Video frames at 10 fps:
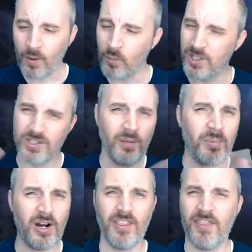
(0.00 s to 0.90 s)
which is all
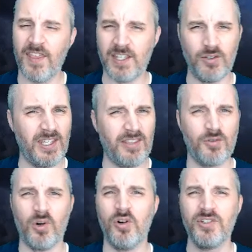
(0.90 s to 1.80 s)
part of the thing. You can get
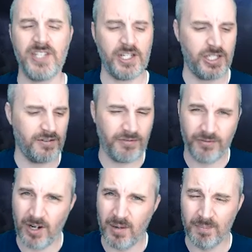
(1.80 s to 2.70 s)
through a whole session
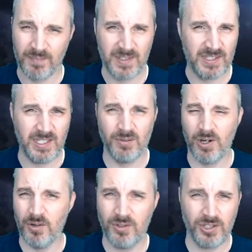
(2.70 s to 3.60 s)
from
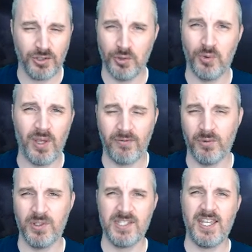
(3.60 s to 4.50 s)
0 to
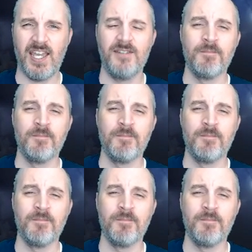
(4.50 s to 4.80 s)
everyone's dead